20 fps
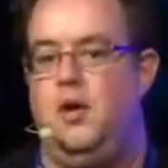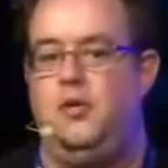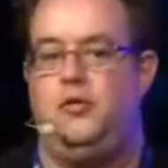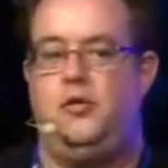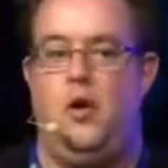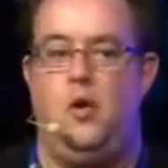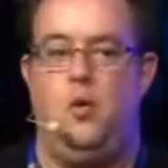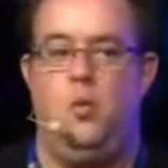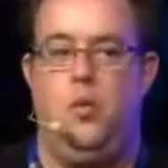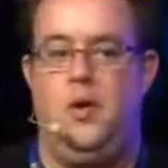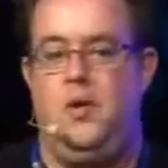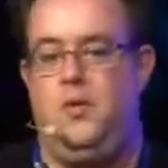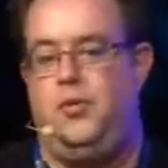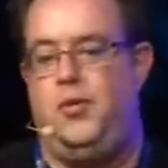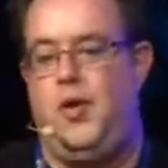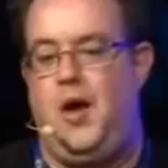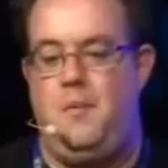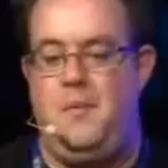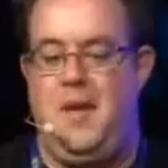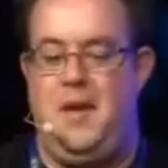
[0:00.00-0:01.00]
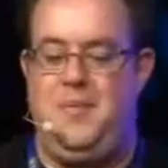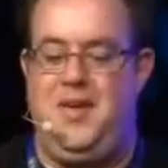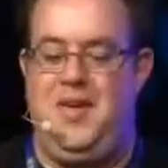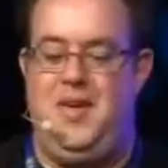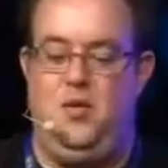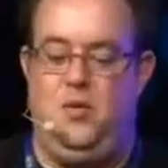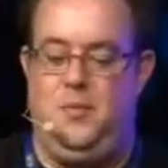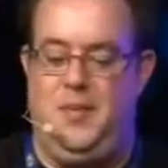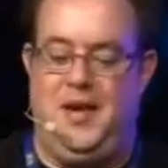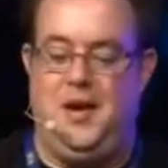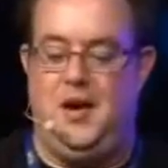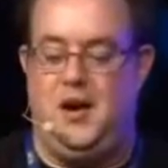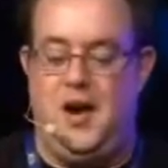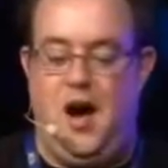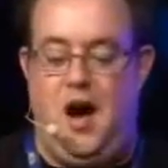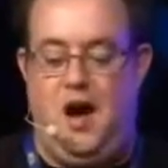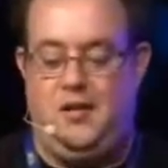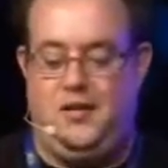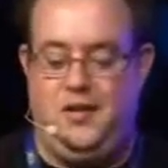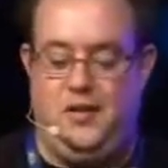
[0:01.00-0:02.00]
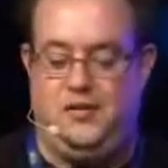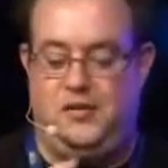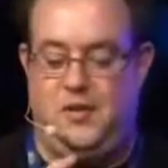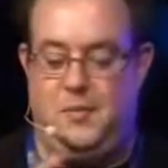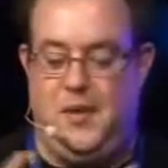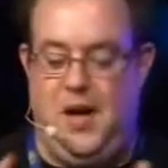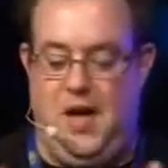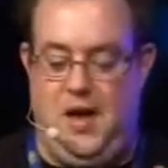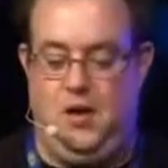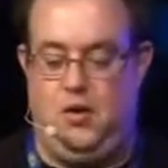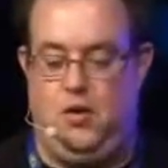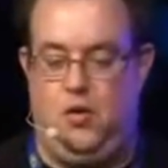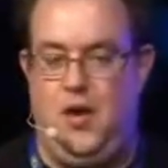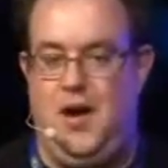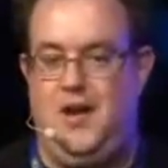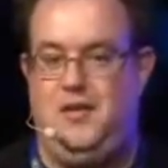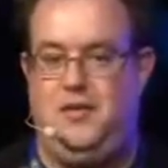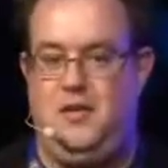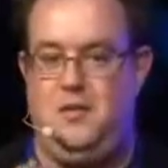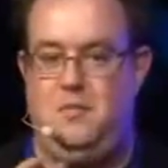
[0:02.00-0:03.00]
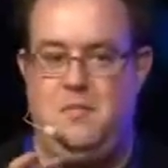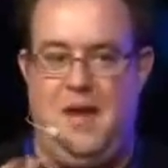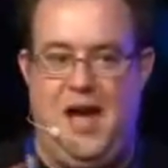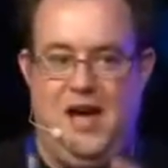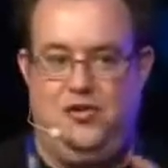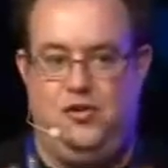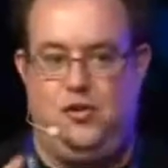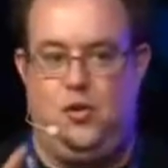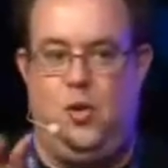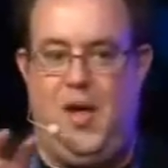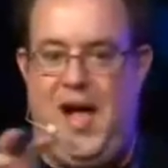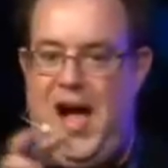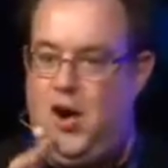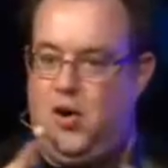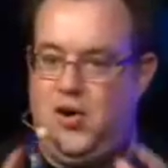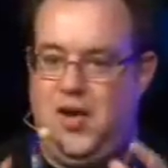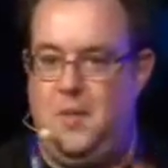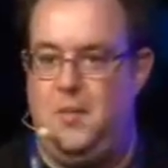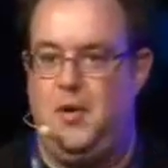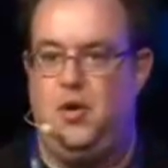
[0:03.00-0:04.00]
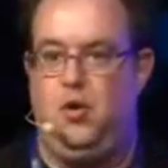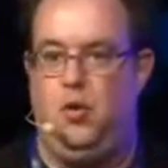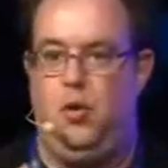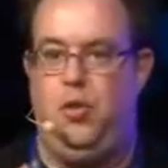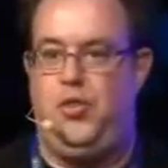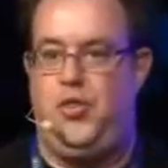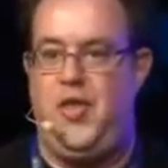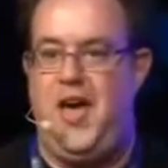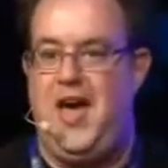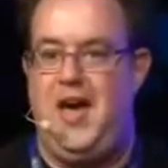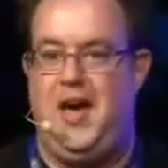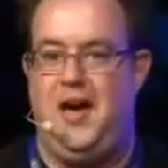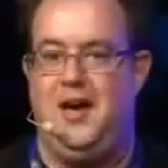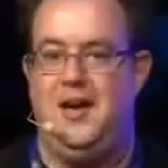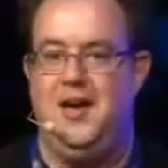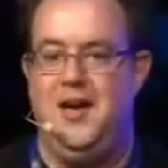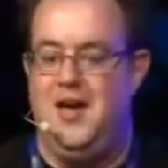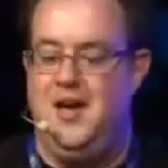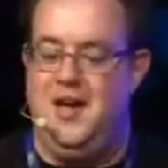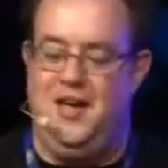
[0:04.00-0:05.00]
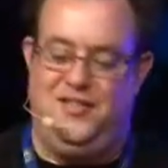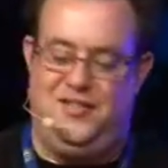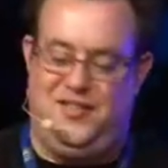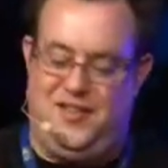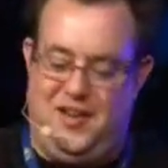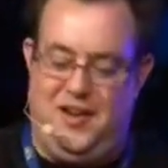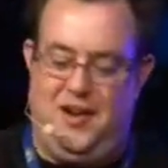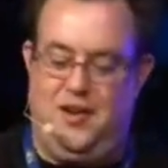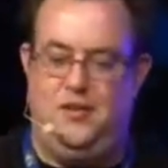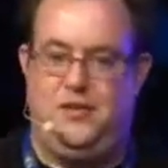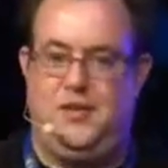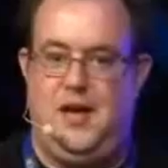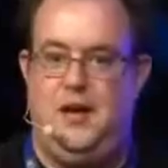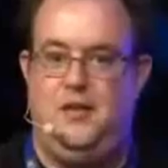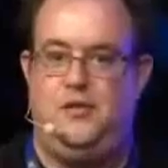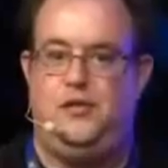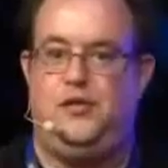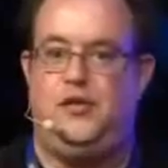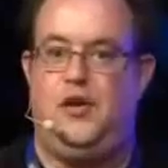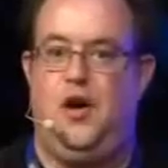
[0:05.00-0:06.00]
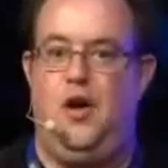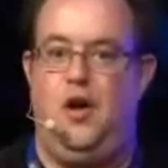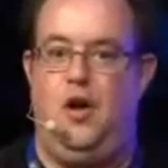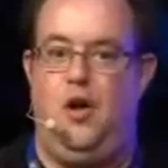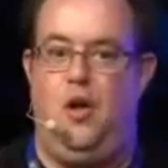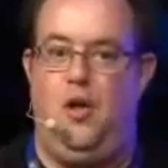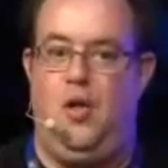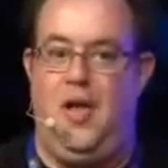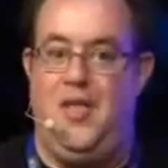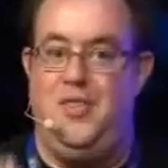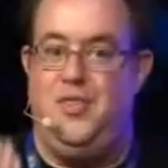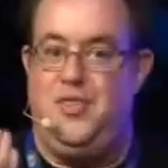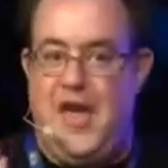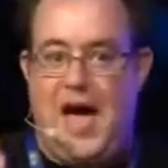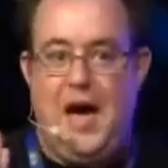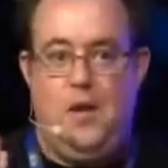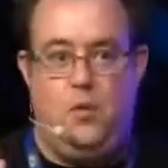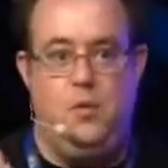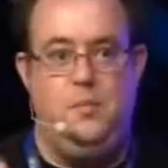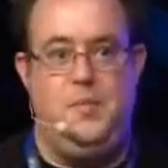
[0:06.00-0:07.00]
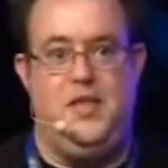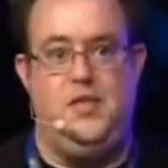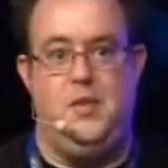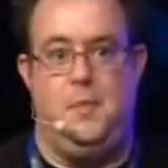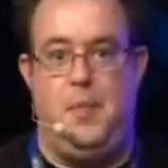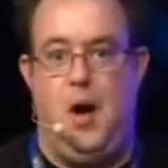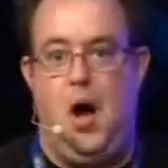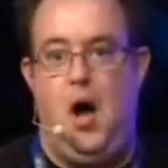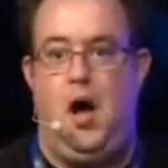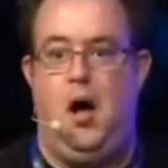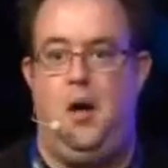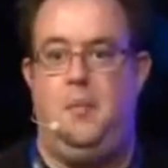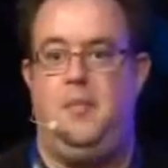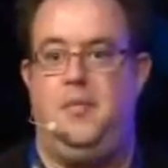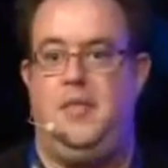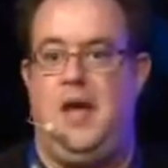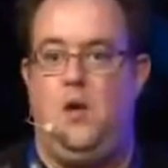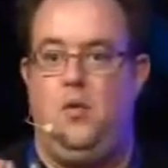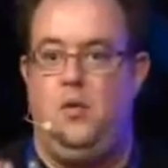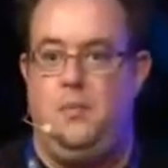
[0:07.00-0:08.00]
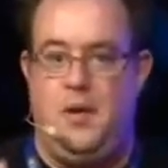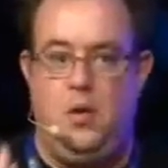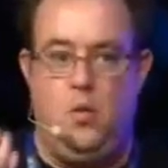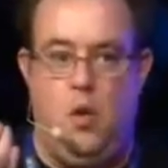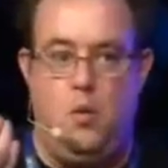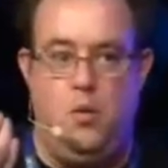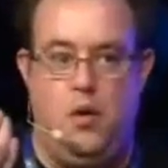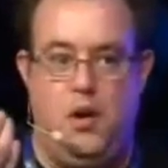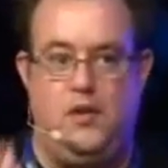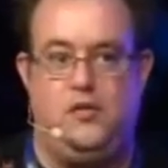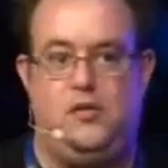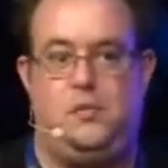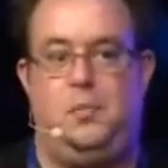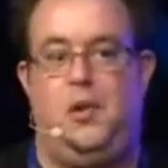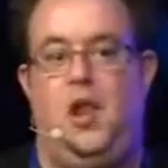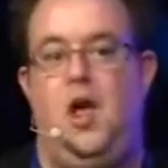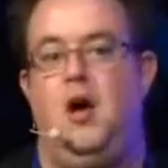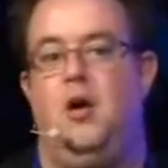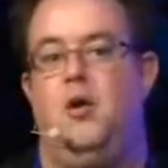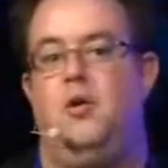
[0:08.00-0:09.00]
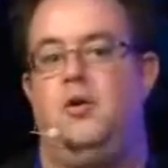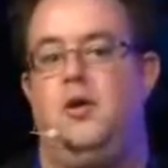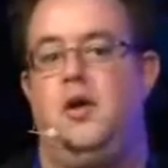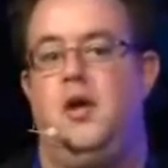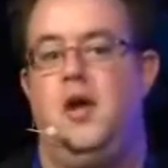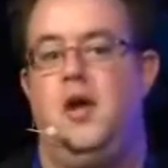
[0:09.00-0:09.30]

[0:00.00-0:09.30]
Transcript: So we thought maybe he would be concocting some kind of crazy magical alchemical thing, stick it inside a skull, and that would be the bomb. That would be what would explode.